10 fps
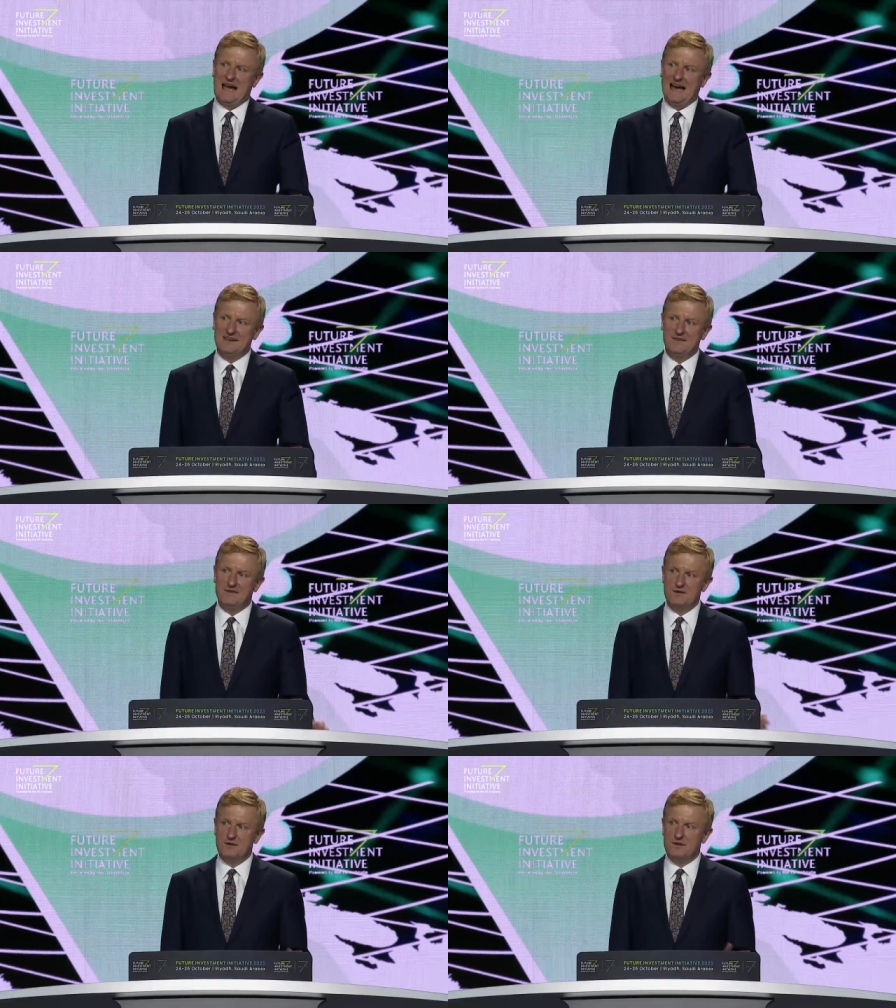
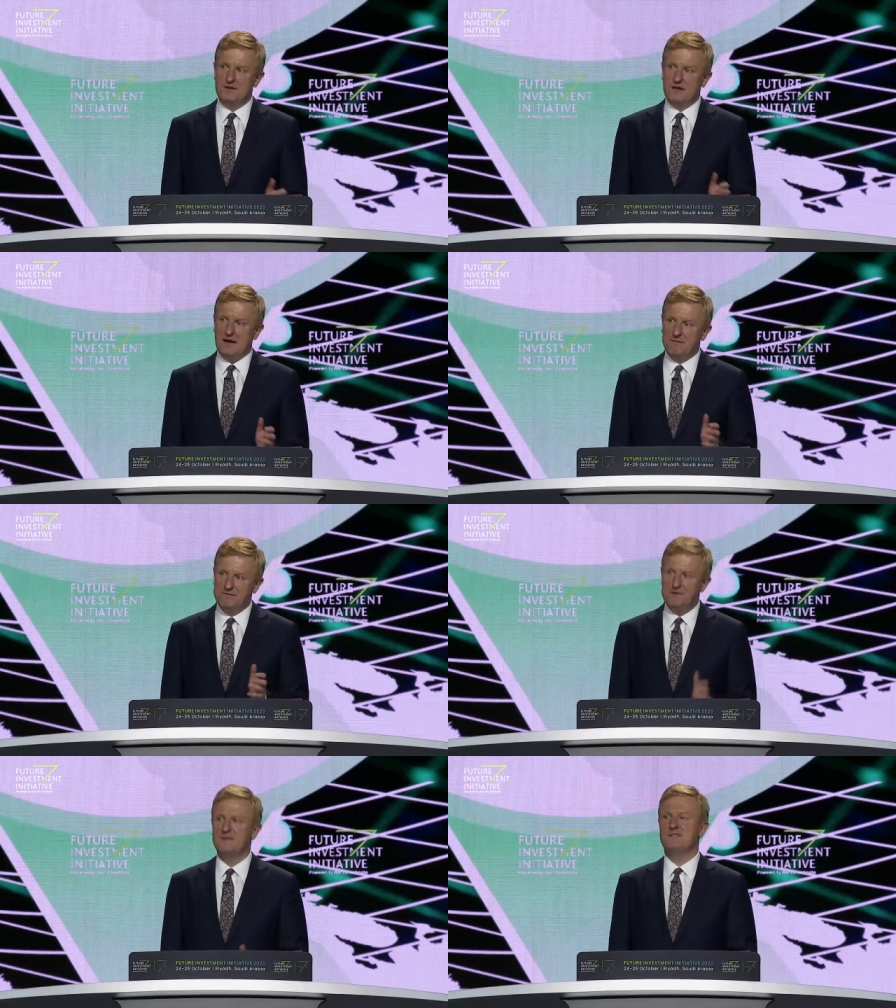And our
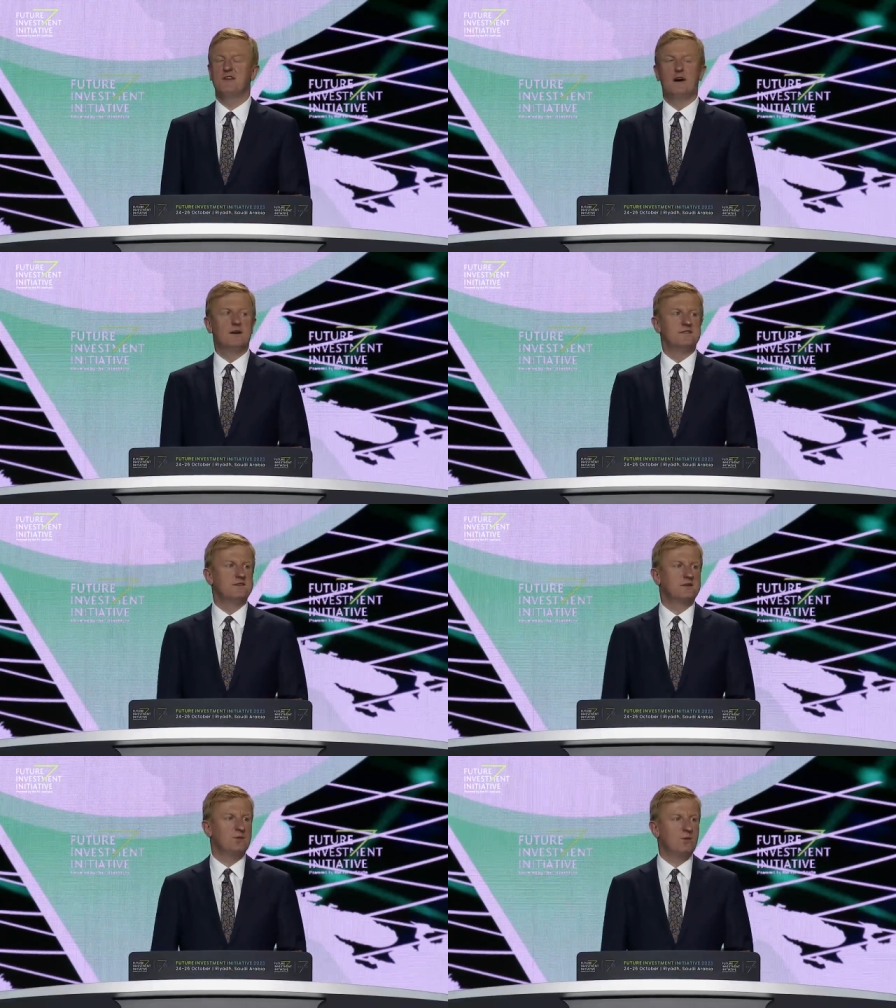first
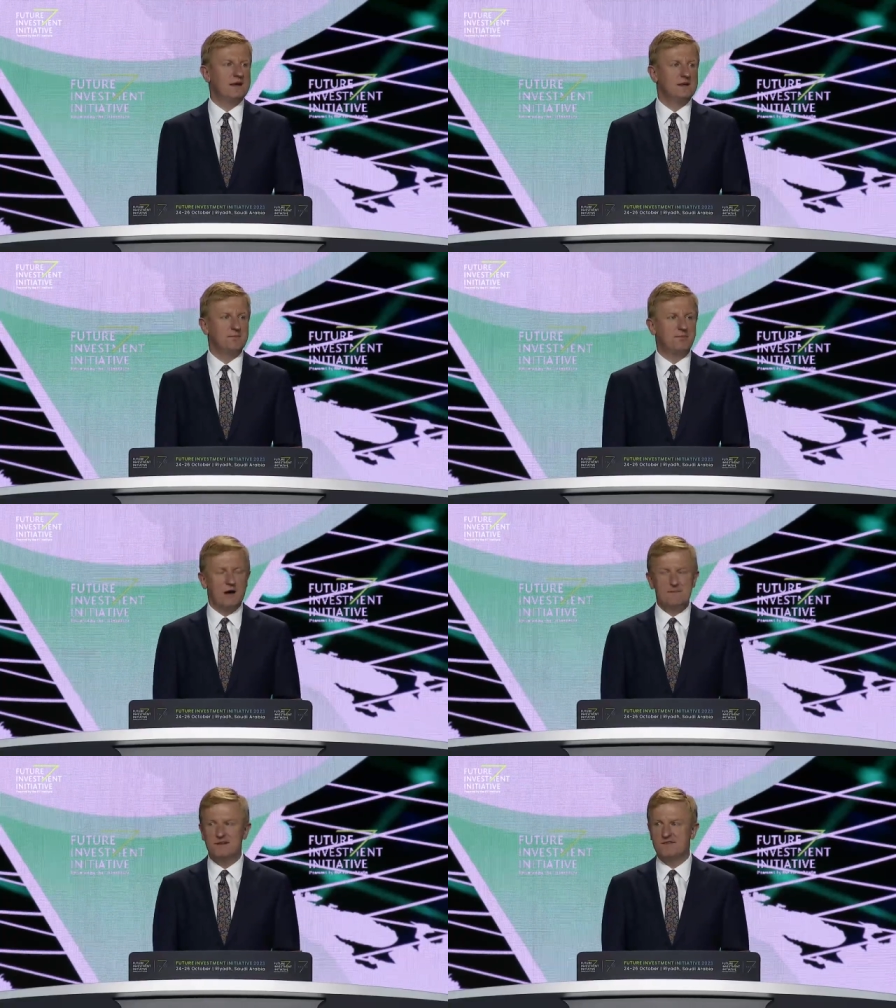task when
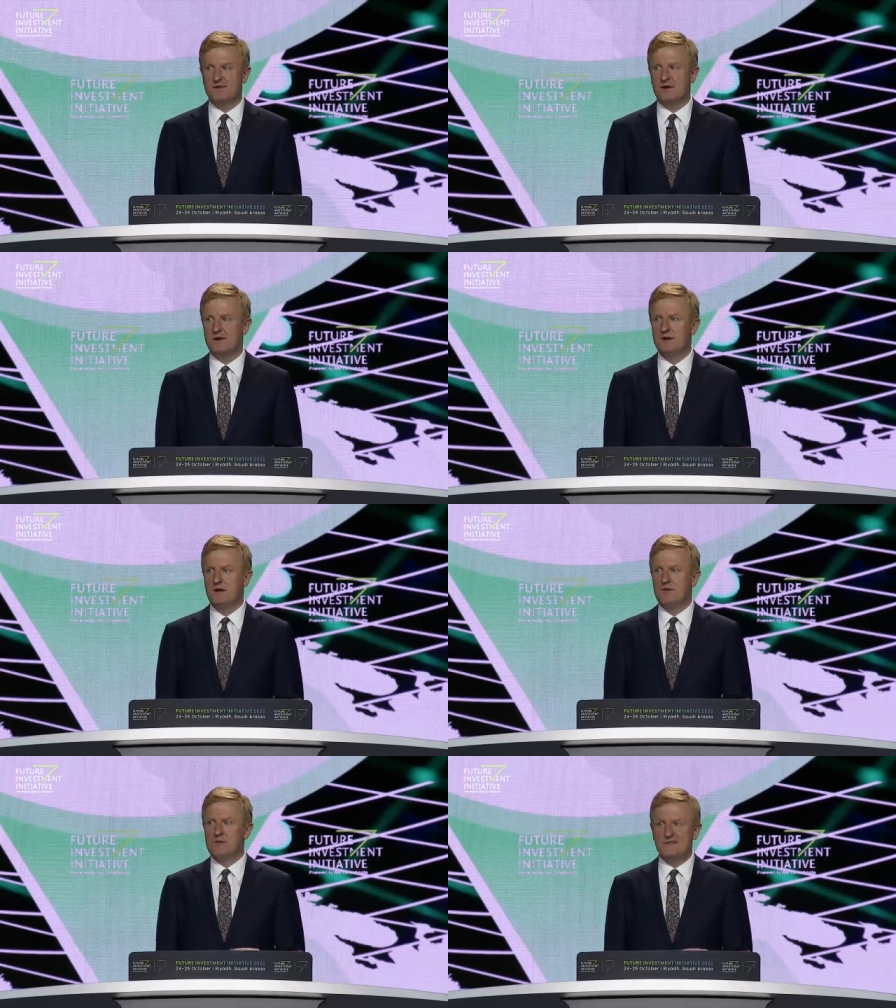Prime Minister
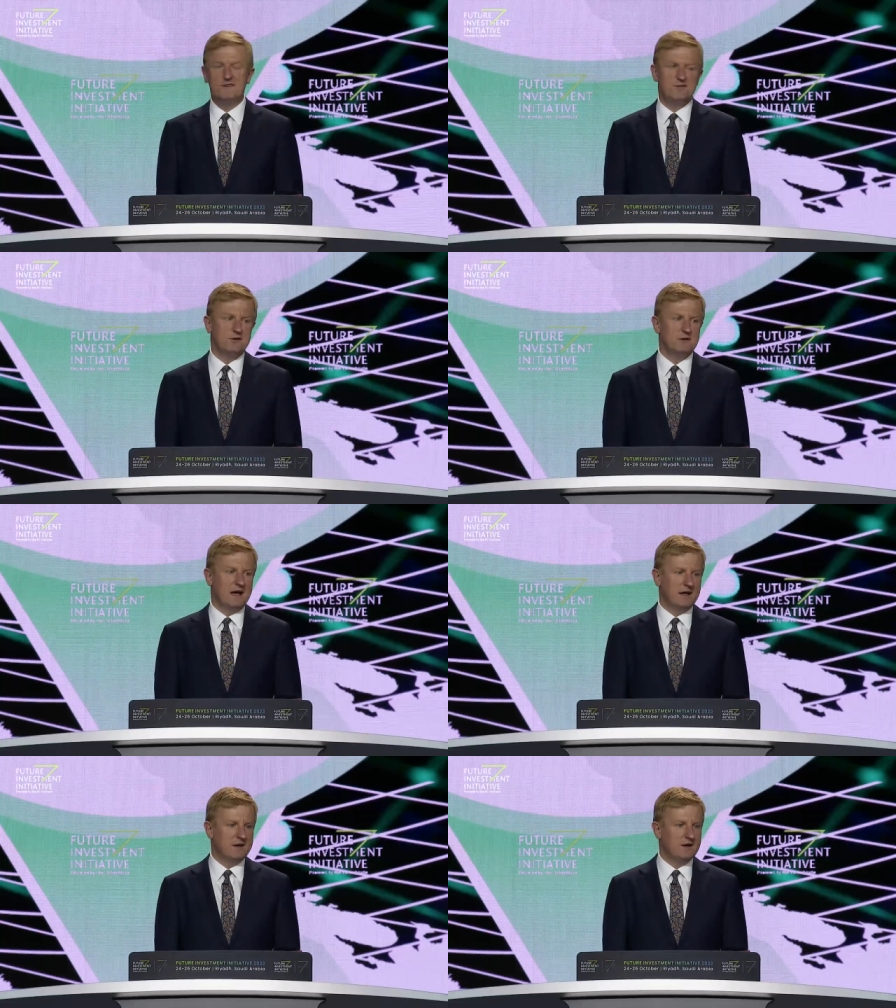Rishi
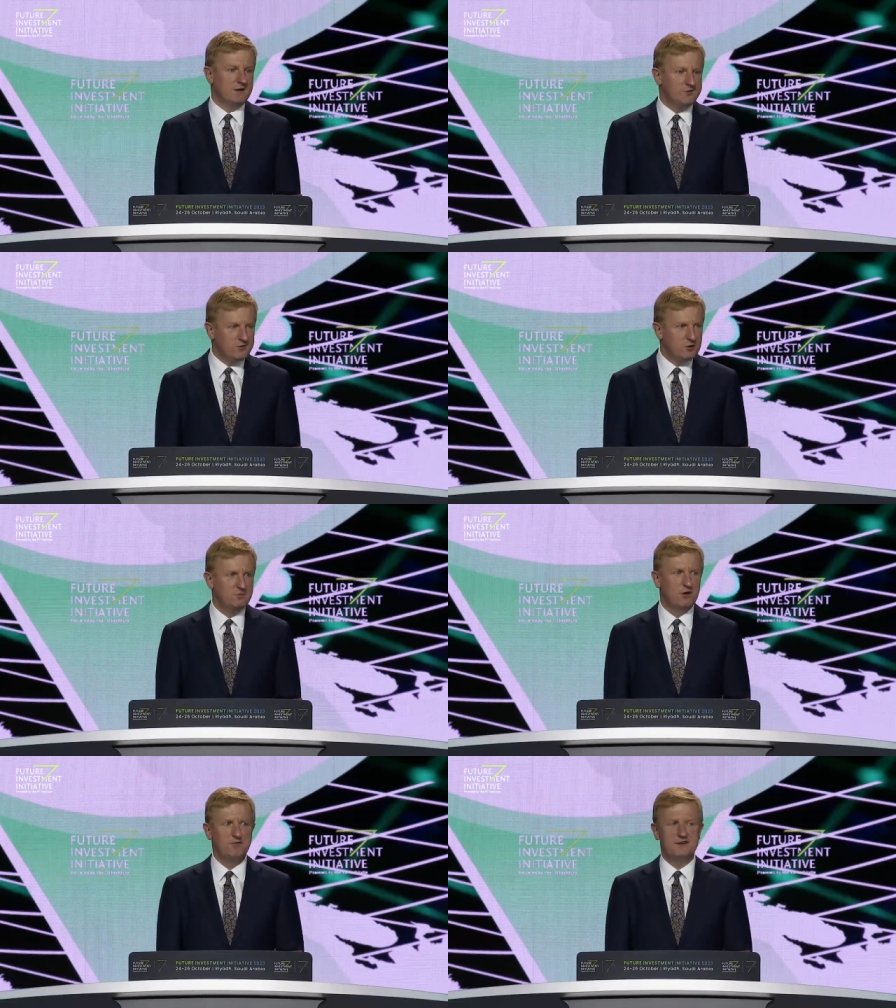Sunak
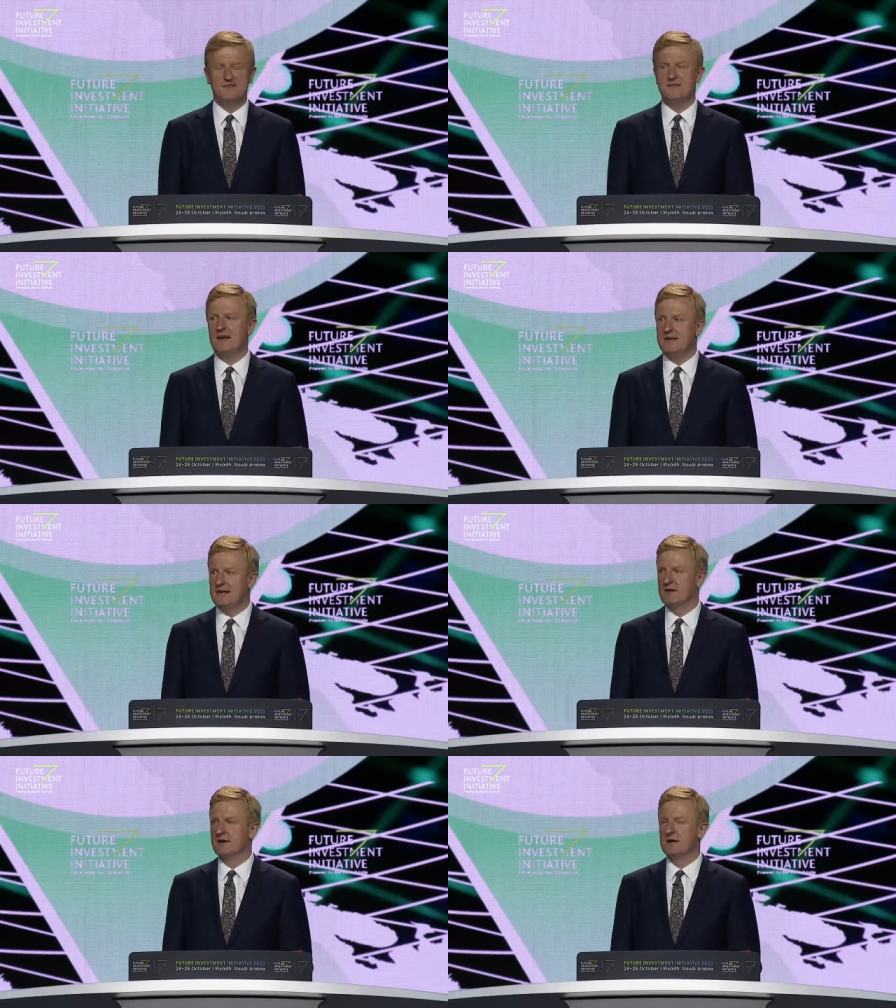assumed office a
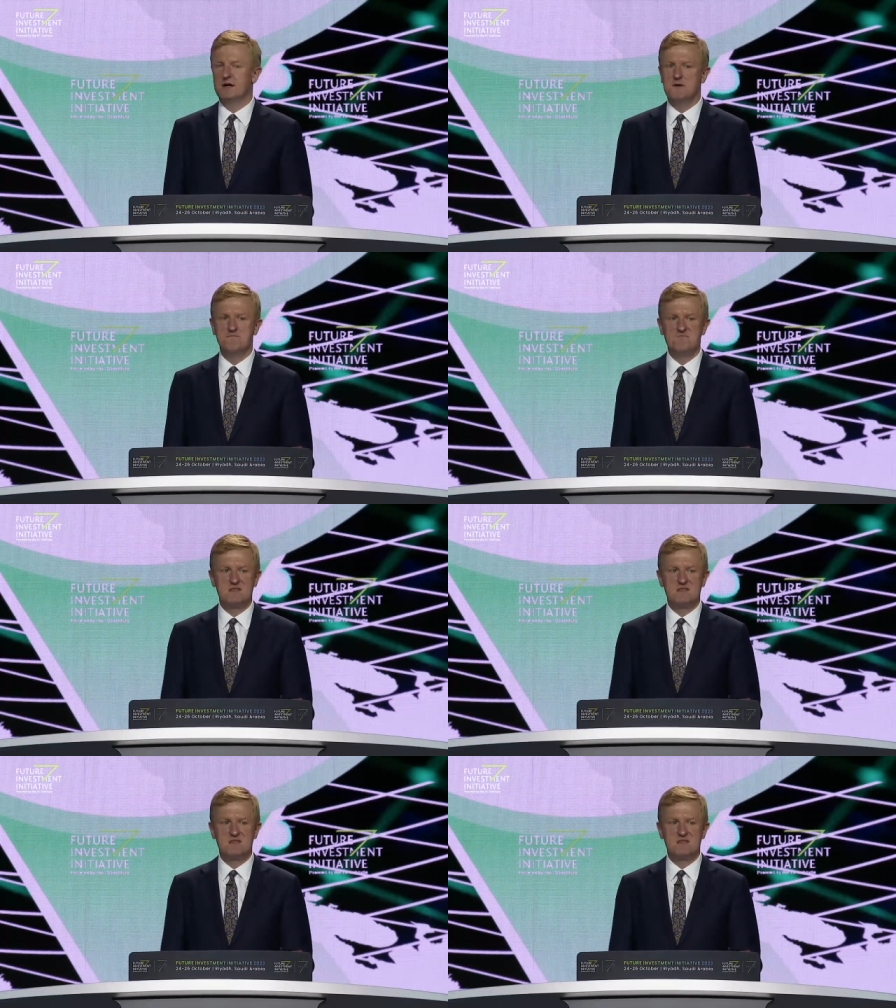year ago